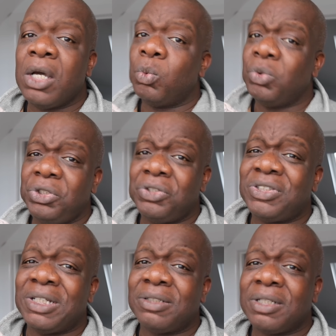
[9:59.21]
would you
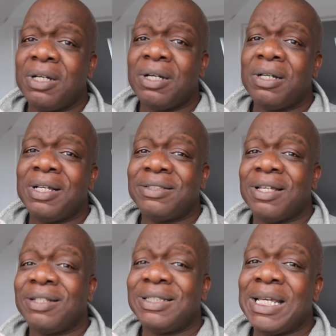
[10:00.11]
sell the car as
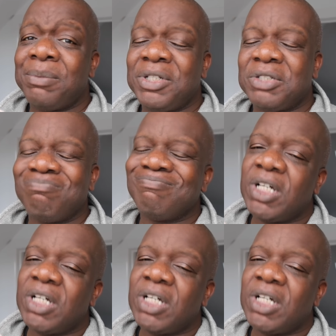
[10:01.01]
undamaged?